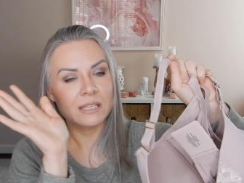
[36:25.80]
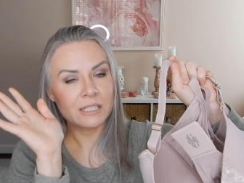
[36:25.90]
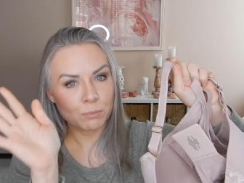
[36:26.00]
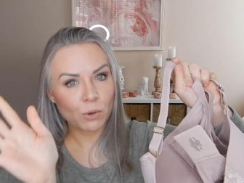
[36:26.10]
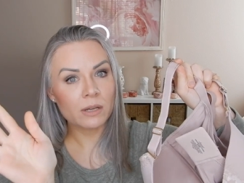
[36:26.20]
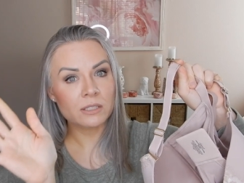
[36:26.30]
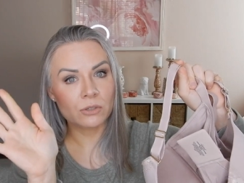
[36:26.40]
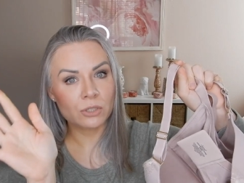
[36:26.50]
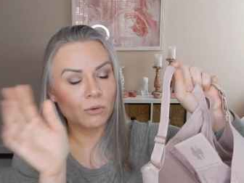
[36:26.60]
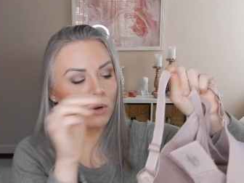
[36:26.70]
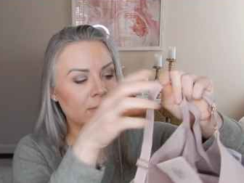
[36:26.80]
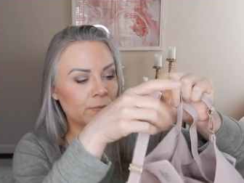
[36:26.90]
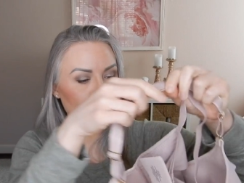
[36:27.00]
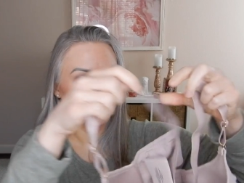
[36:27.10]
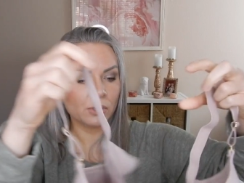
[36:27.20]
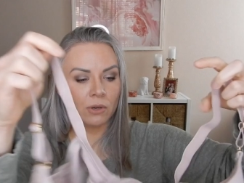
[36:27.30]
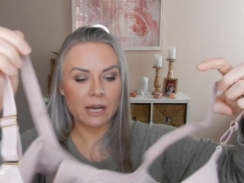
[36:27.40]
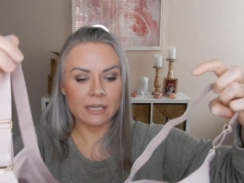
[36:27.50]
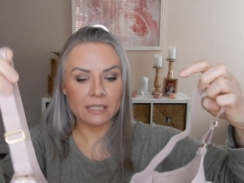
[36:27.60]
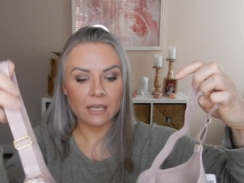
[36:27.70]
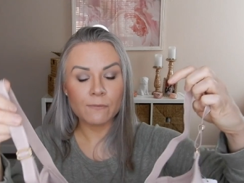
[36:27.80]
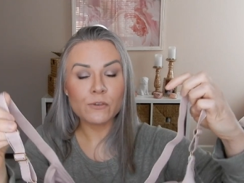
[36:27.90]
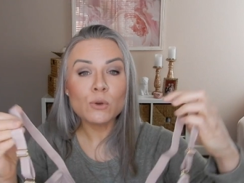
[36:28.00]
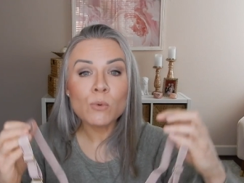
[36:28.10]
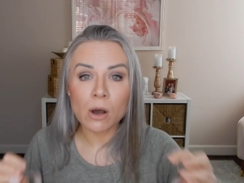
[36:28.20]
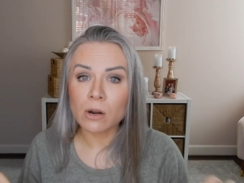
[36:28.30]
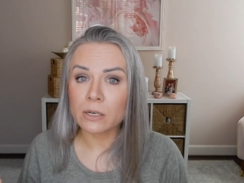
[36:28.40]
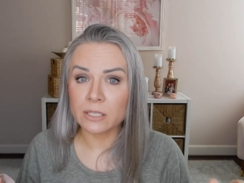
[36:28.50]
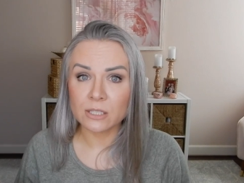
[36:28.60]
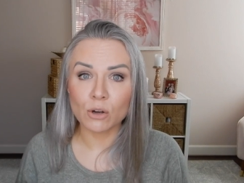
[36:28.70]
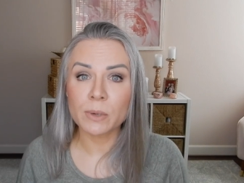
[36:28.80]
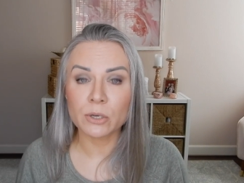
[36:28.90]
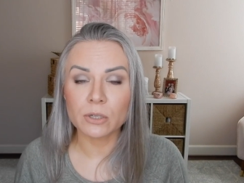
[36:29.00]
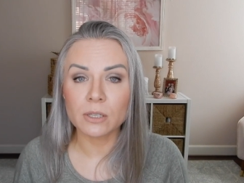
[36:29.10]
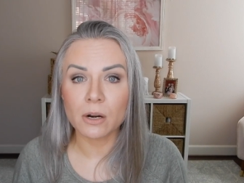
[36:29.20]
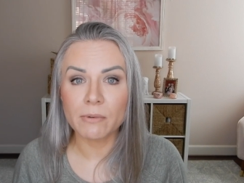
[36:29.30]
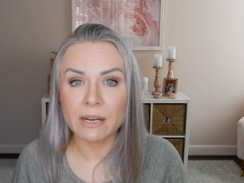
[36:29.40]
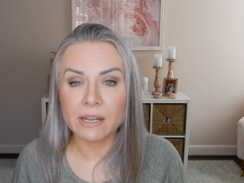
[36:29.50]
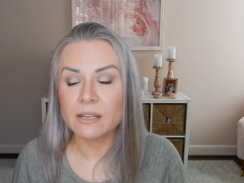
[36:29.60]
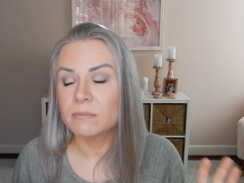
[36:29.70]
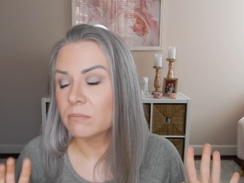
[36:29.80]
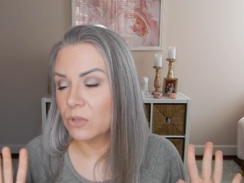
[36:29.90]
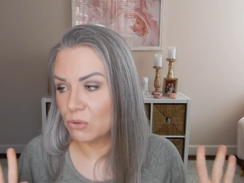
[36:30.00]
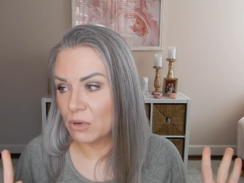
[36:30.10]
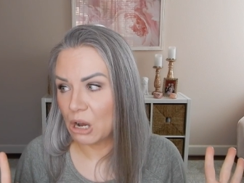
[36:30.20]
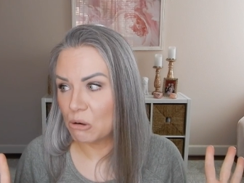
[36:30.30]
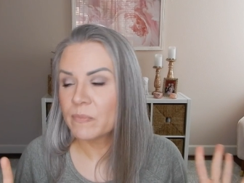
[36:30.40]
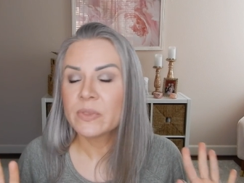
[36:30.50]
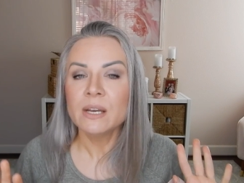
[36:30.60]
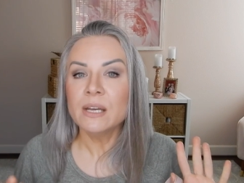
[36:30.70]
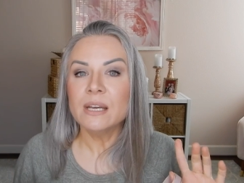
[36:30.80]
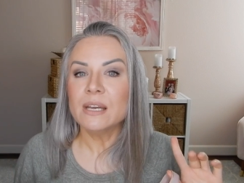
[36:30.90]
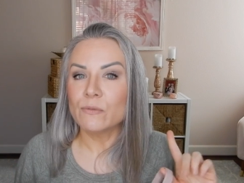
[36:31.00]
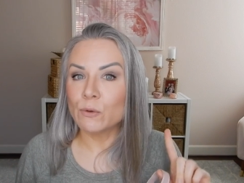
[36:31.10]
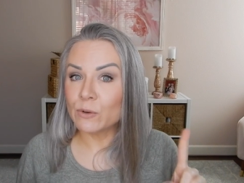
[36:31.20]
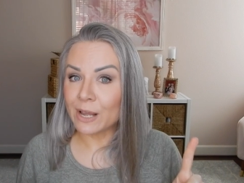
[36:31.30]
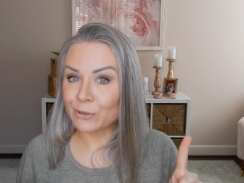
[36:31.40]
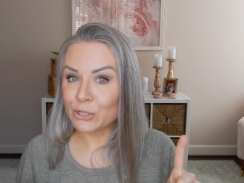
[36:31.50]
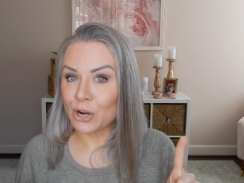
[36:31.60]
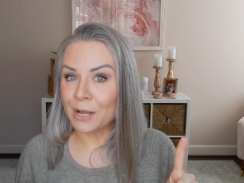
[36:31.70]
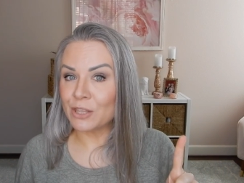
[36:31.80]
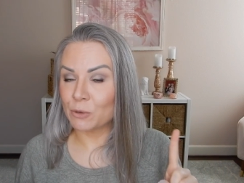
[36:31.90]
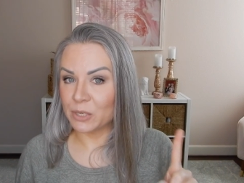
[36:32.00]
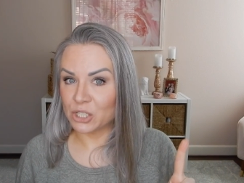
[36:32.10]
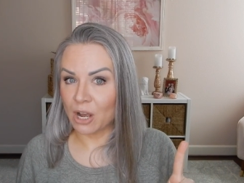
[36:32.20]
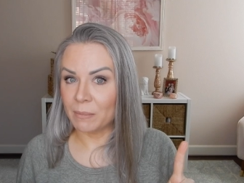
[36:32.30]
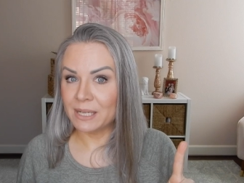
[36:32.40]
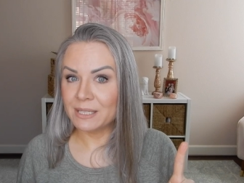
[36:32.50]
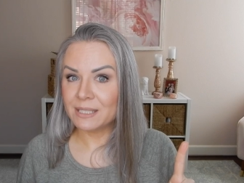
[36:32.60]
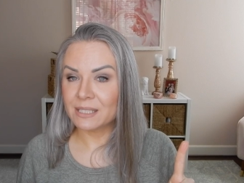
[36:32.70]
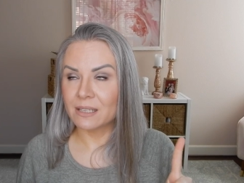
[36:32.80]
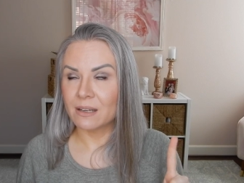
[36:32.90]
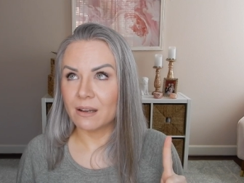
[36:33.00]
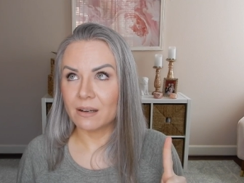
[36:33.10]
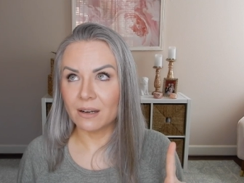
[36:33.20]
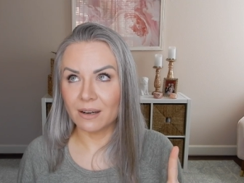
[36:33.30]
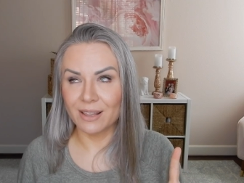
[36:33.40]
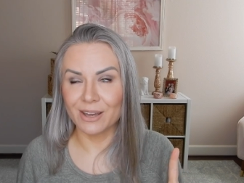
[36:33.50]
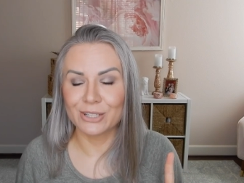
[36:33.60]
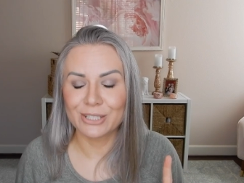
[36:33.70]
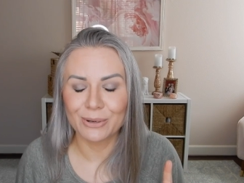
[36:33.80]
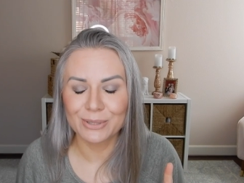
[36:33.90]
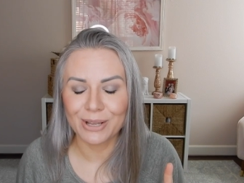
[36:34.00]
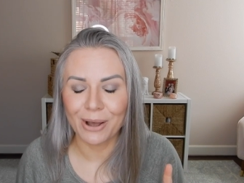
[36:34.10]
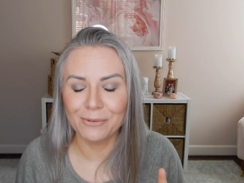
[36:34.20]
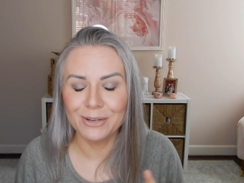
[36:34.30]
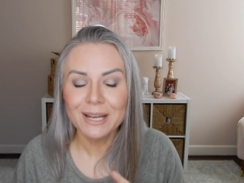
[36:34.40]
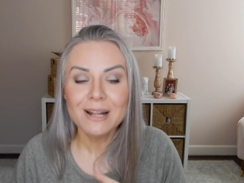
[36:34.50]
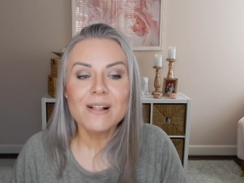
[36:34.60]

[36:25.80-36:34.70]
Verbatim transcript: These bras are so comfortable, you guys. If you are a Soma girl already, you know. If you've never tried their pajamas, oh, they're so soft.